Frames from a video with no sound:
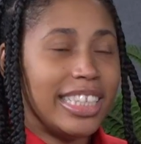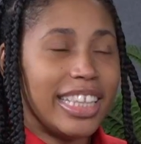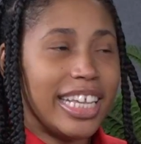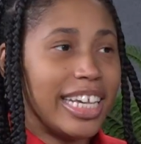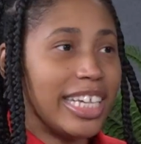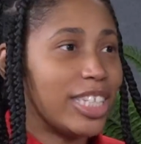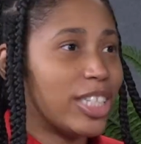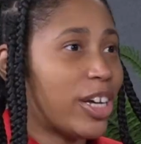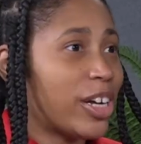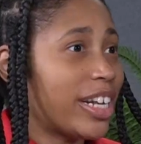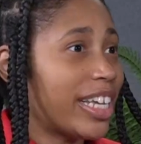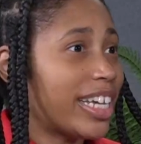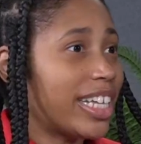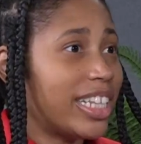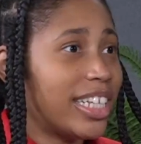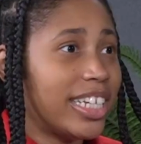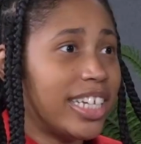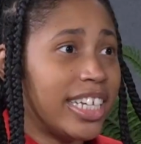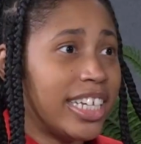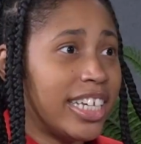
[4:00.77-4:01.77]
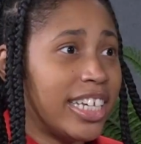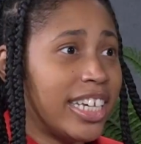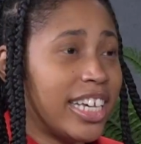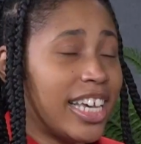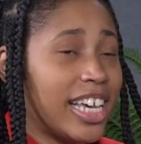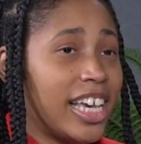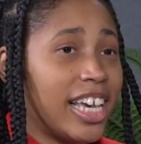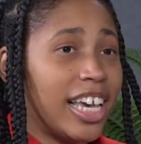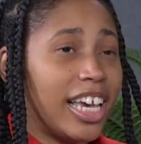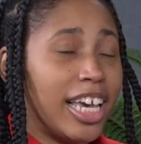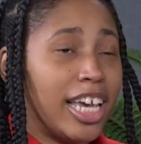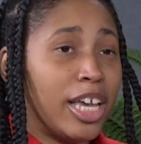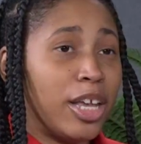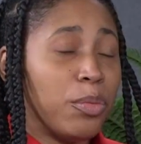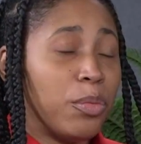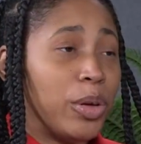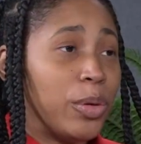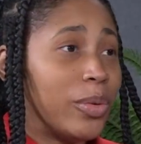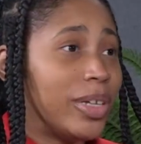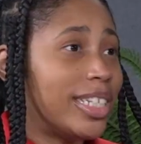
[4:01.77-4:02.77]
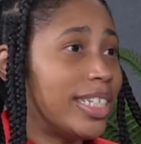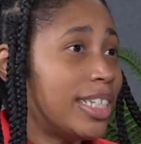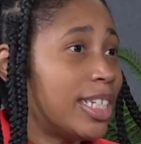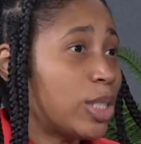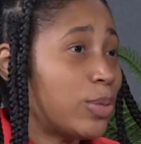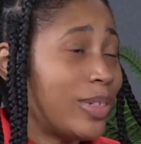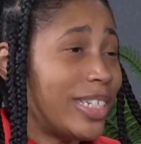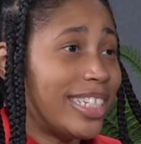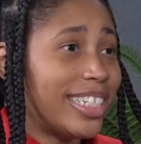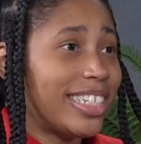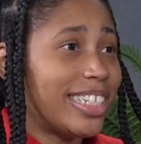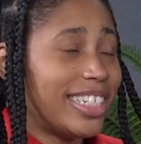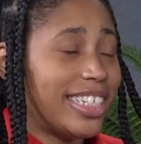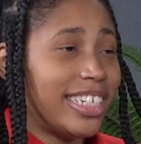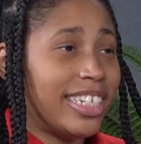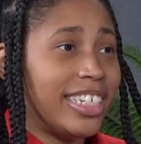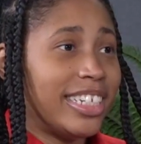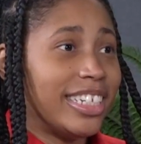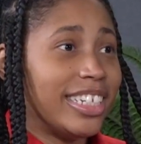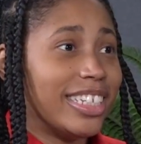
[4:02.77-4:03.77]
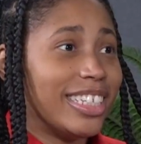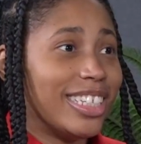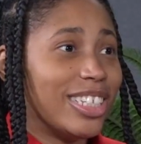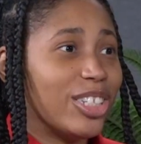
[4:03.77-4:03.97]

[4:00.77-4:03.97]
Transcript: Things started clicking, and we went to the Sweet 16.